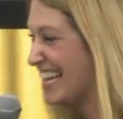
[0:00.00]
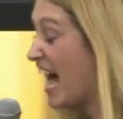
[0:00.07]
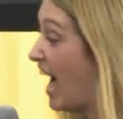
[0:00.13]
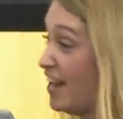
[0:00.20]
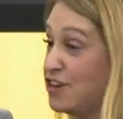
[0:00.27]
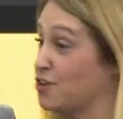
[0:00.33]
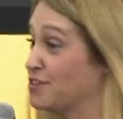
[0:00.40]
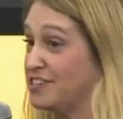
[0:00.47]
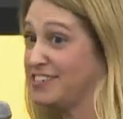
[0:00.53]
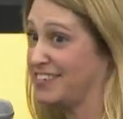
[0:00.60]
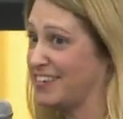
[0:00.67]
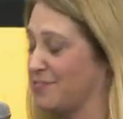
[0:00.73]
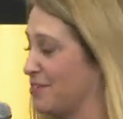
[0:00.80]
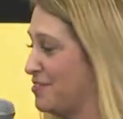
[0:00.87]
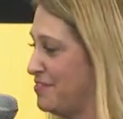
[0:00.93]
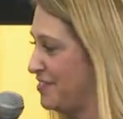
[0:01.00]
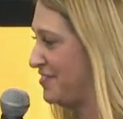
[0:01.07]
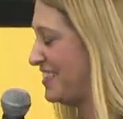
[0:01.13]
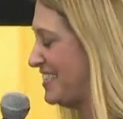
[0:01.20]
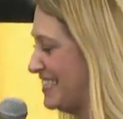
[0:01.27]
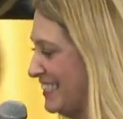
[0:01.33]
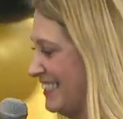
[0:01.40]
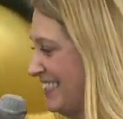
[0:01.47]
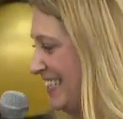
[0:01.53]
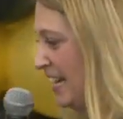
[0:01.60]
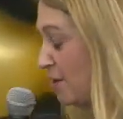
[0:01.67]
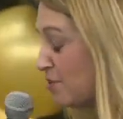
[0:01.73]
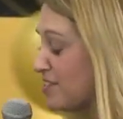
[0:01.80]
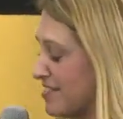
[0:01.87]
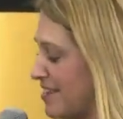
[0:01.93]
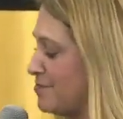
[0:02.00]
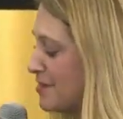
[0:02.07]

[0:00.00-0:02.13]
I know it didn't hit 150. I want to say